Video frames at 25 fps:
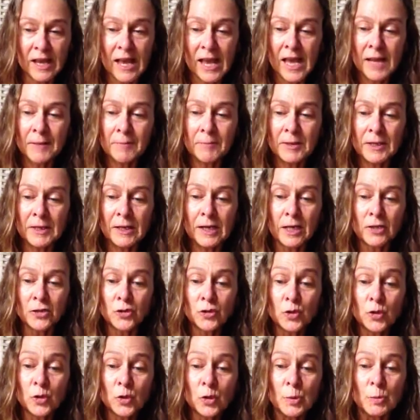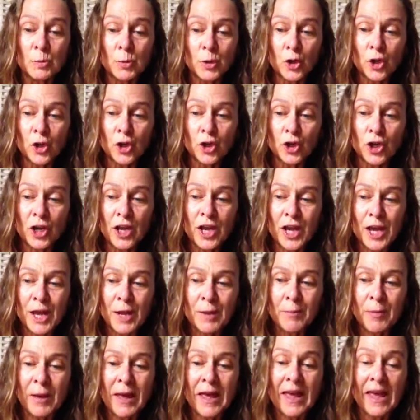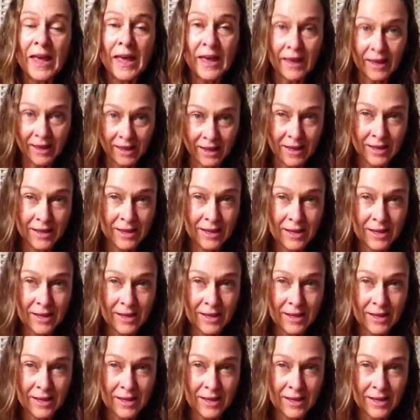and be a consumer and pay.